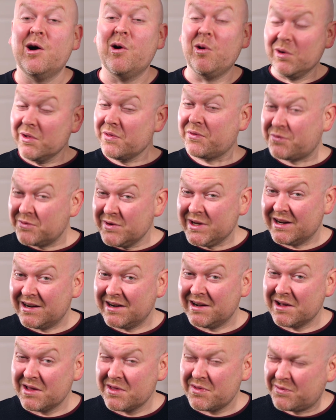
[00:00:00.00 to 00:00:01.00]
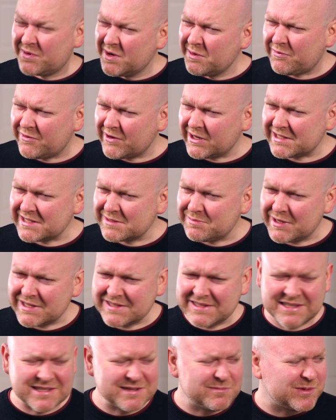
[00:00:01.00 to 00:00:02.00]
All three are. 3 fretless
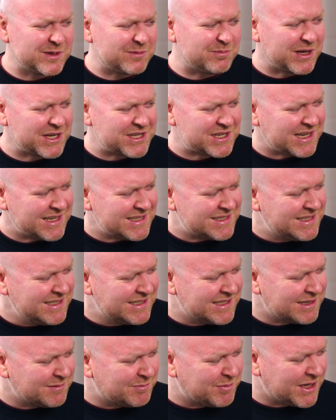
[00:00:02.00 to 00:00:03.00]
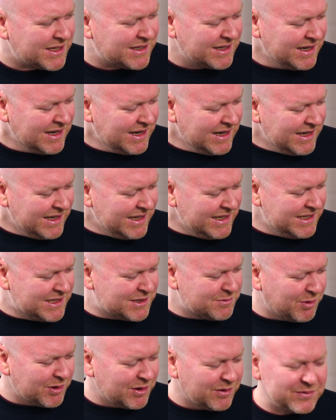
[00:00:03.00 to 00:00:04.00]
basses is a bit much, I see that, but
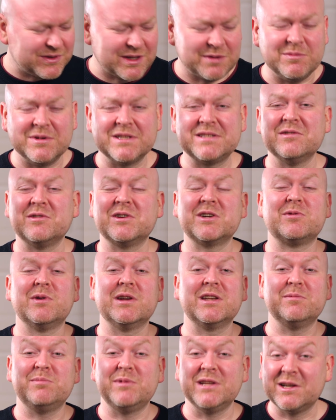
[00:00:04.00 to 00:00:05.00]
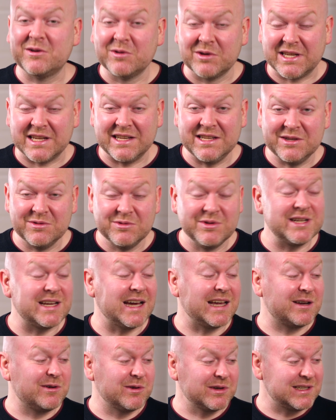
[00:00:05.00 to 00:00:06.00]
each one of them is so incredibly good and unique
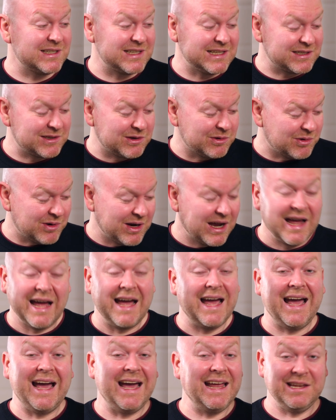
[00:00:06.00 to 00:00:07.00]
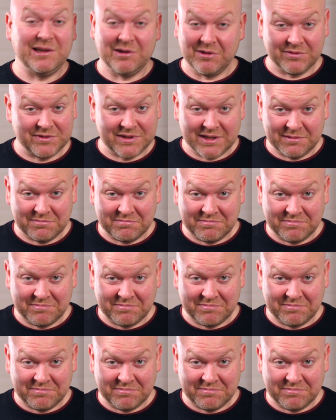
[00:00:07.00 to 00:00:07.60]
I couldn't let go any of them.